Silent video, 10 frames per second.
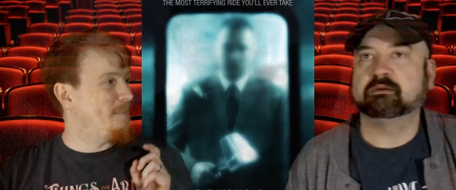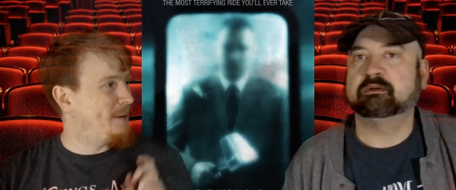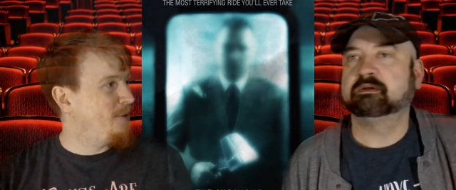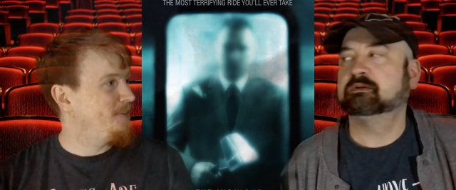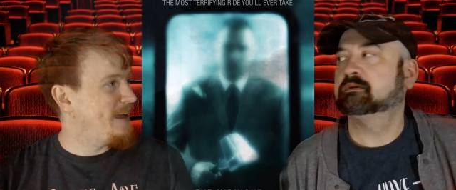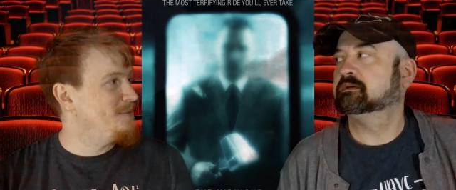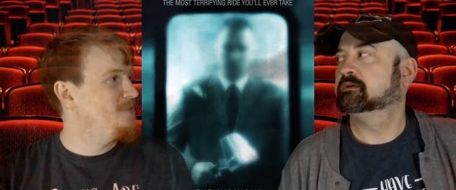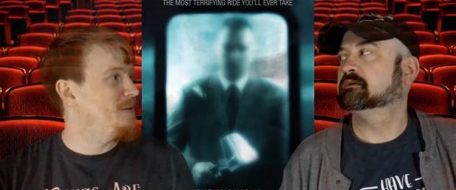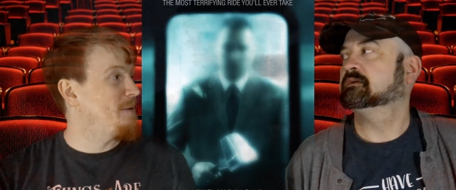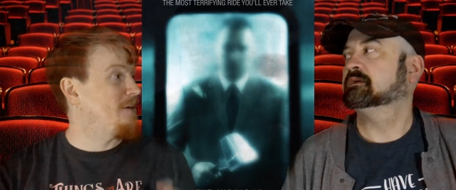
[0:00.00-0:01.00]
Speaker 1: about that
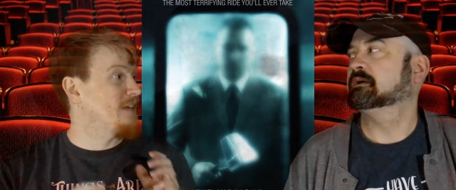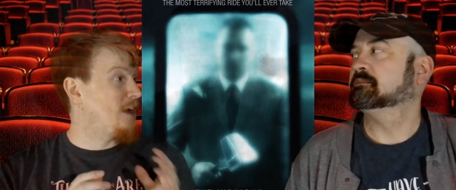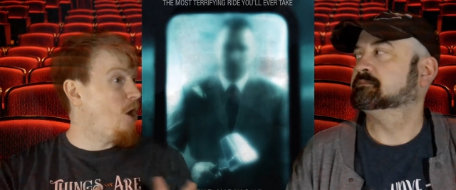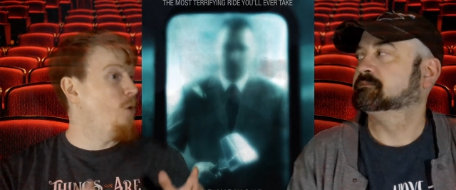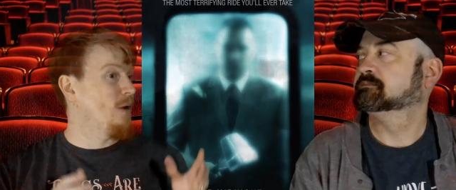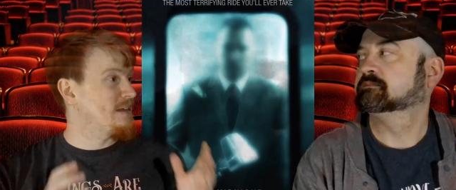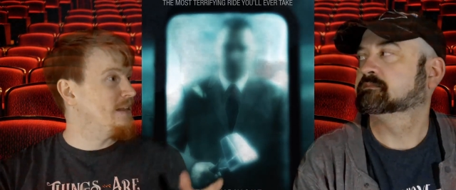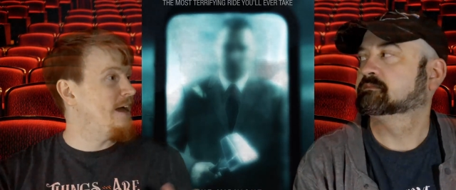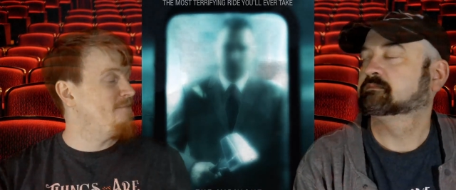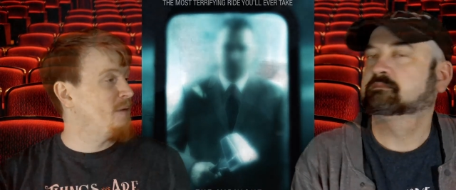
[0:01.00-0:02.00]
movie, but I was like, oh, it's a
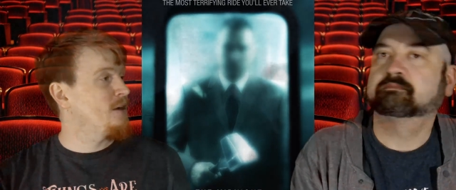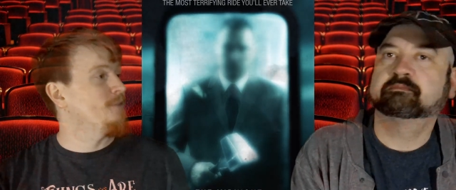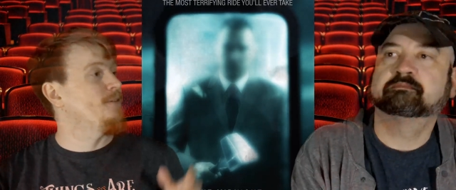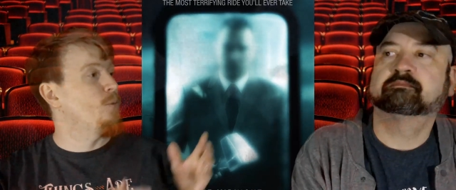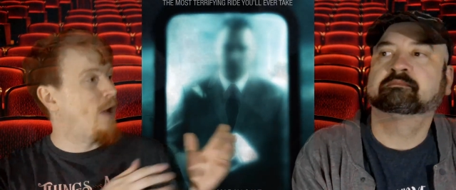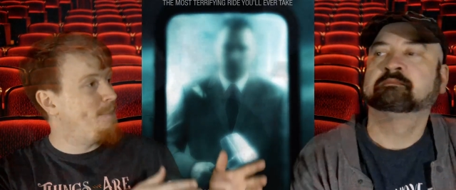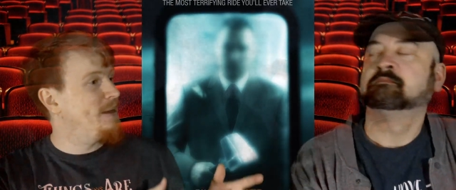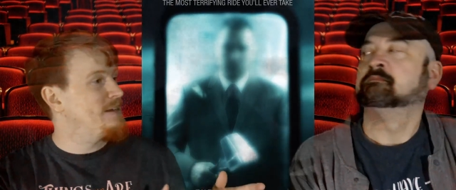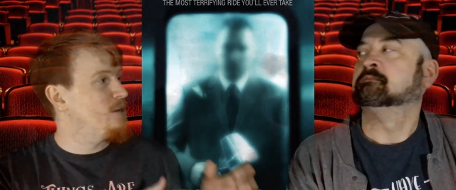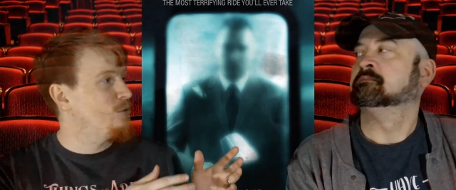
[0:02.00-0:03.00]
Clive Barker film. When I
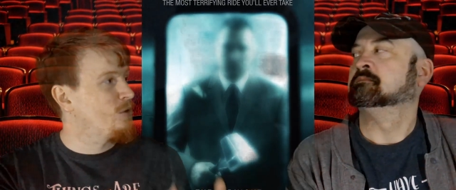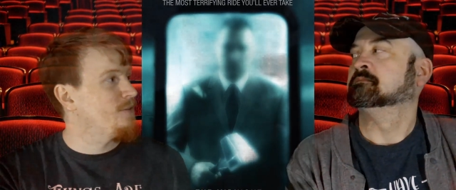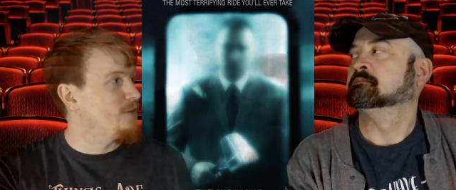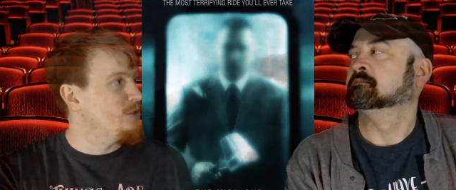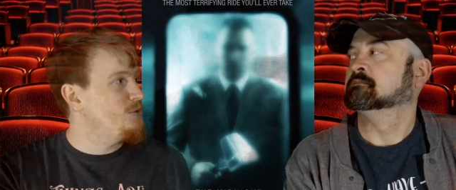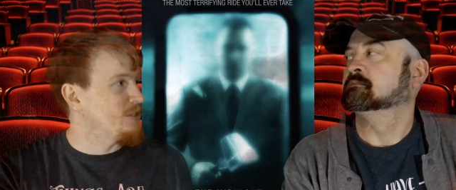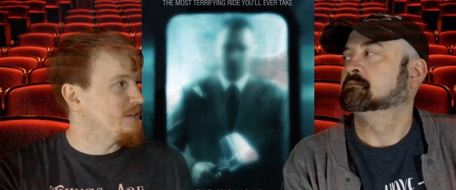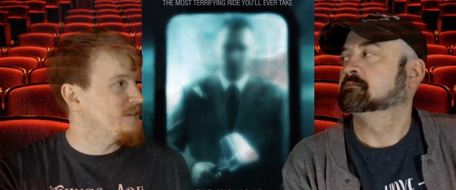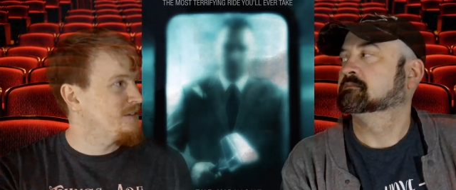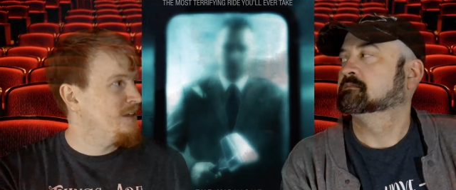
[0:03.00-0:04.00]
picked out Lord of
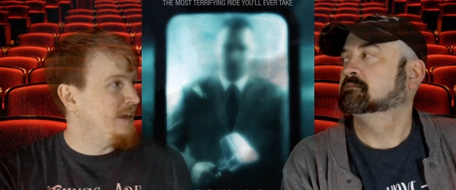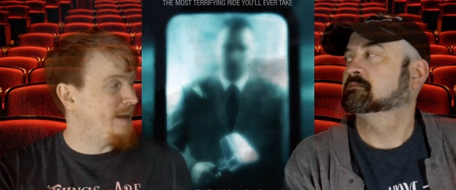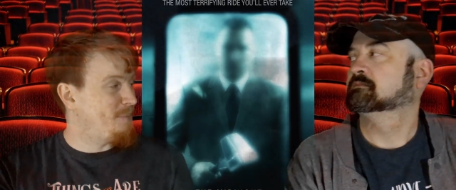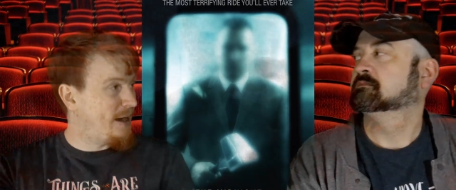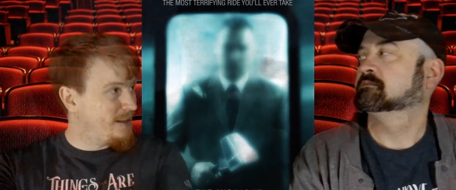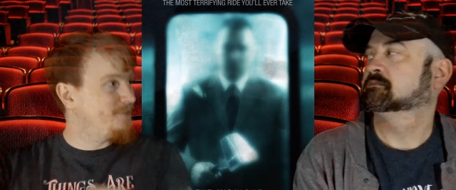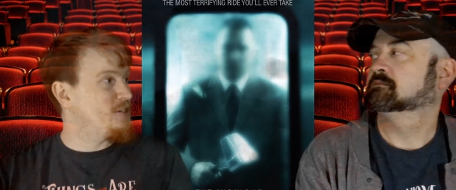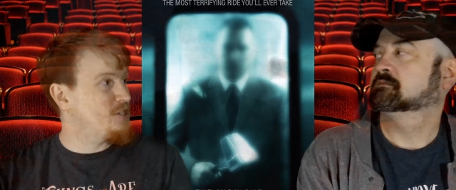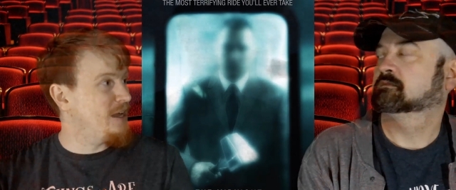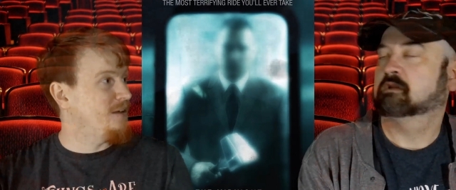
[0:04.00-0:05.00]
Illusions and I bought it off the
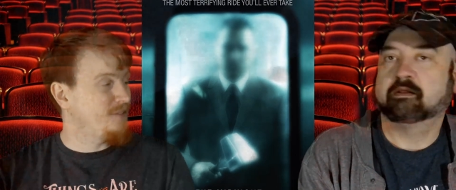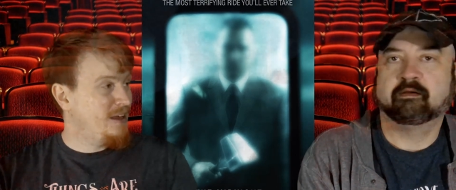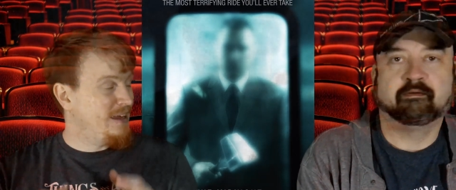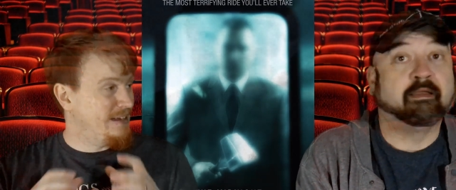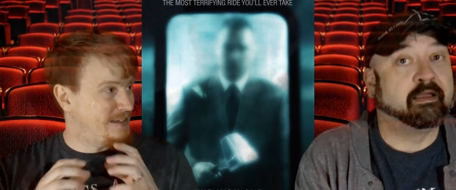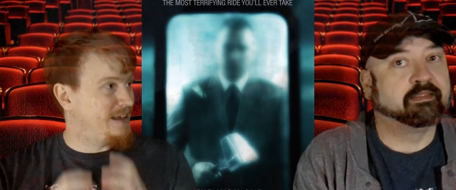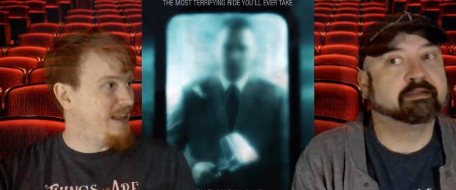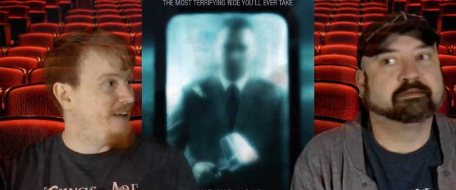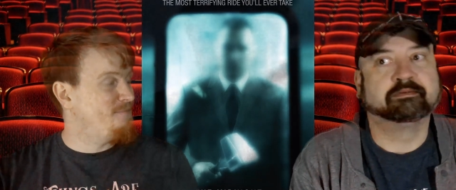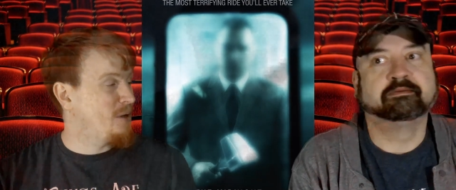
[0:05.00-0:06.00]
shelf, it said
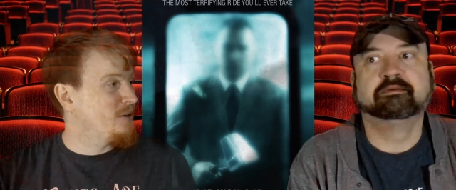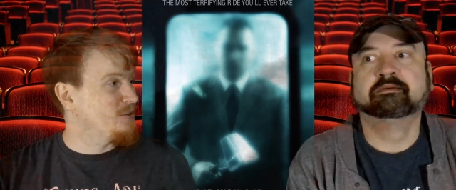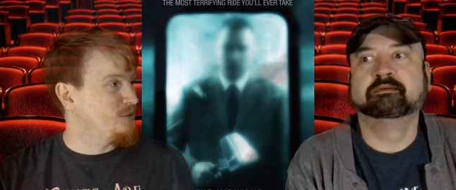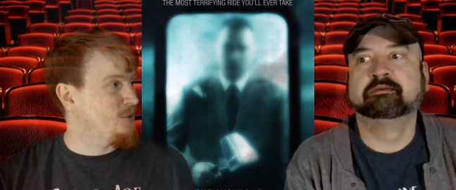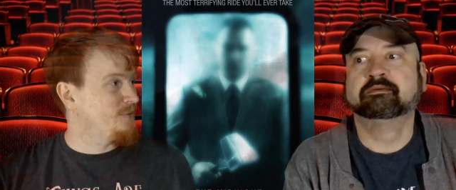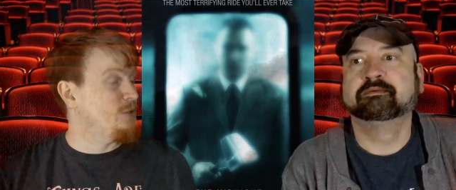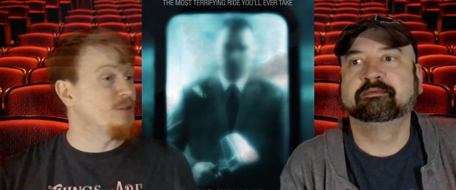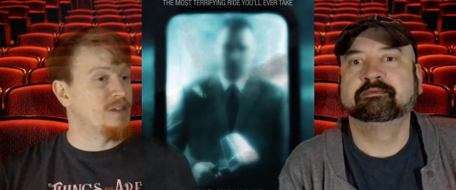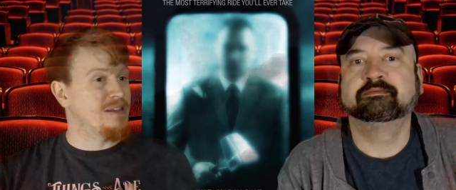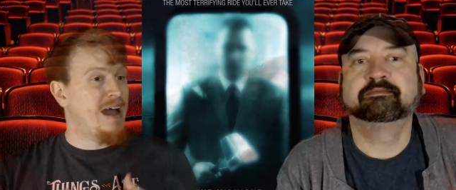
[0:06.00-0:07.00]
Clive Barker's Lord of
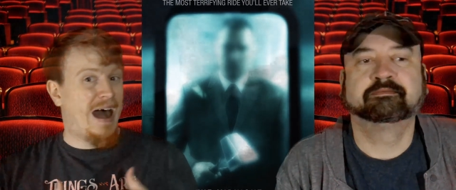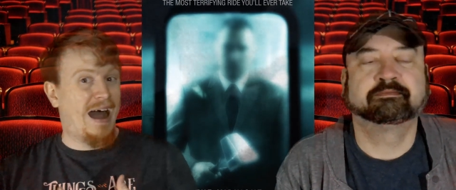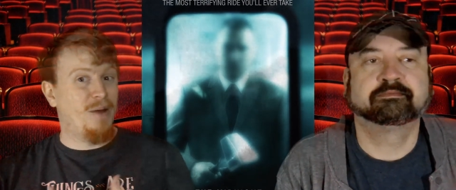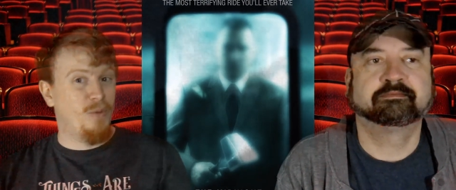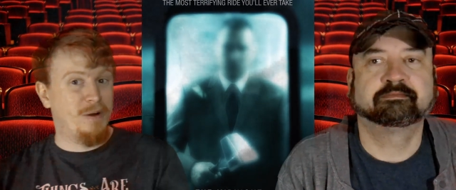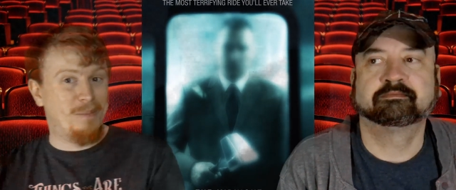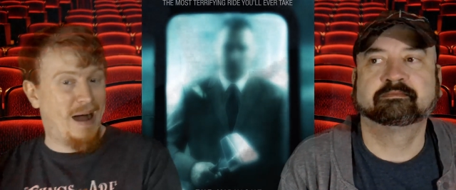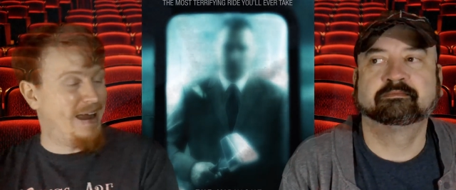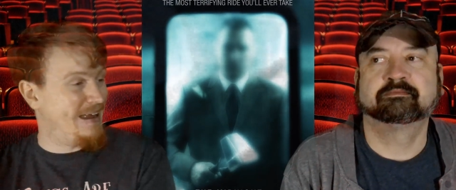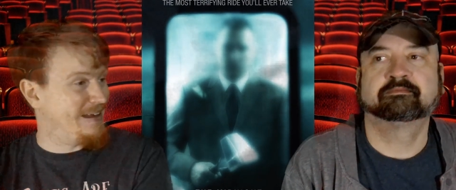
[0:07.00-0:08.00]
Illusions. I will
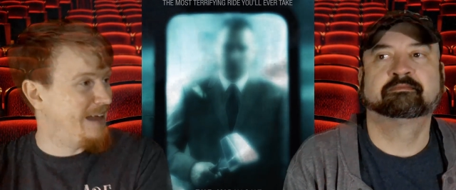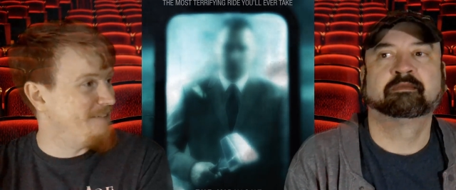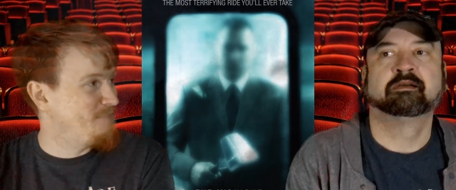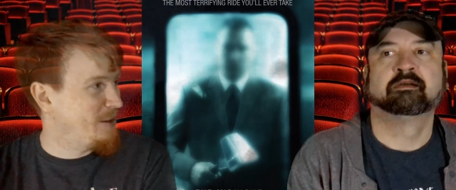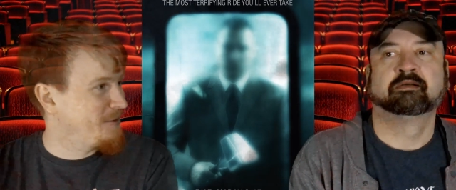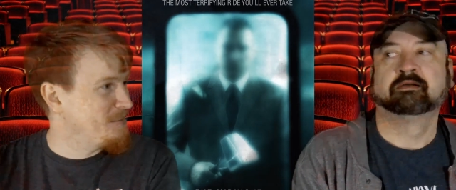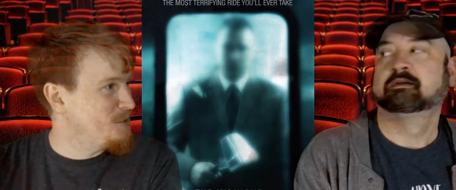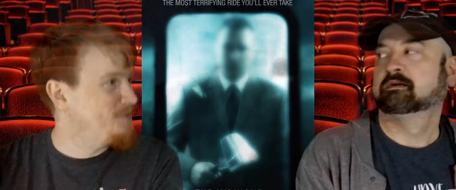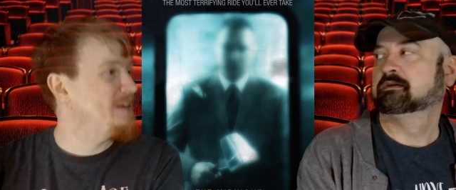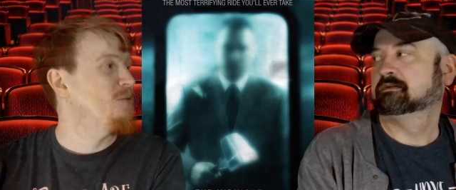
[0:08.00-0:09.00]
buy a Clive Barker
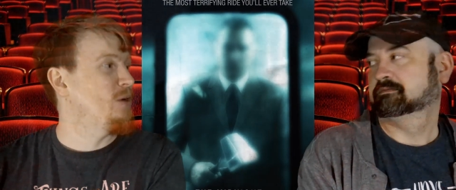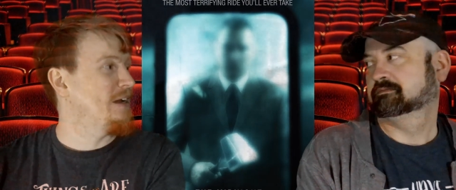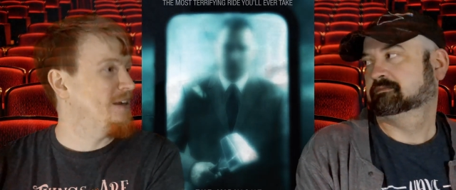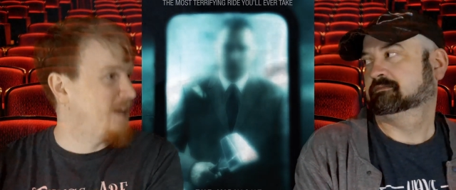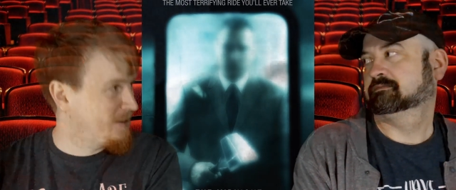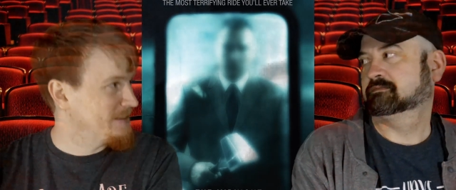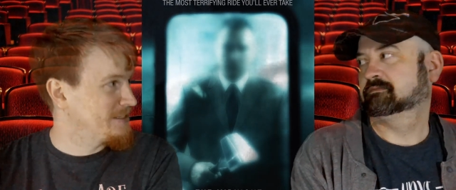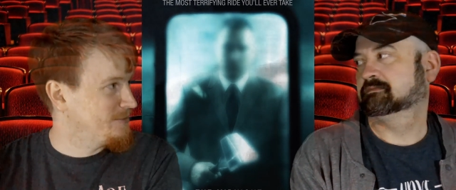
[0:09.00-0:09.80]
movie regardless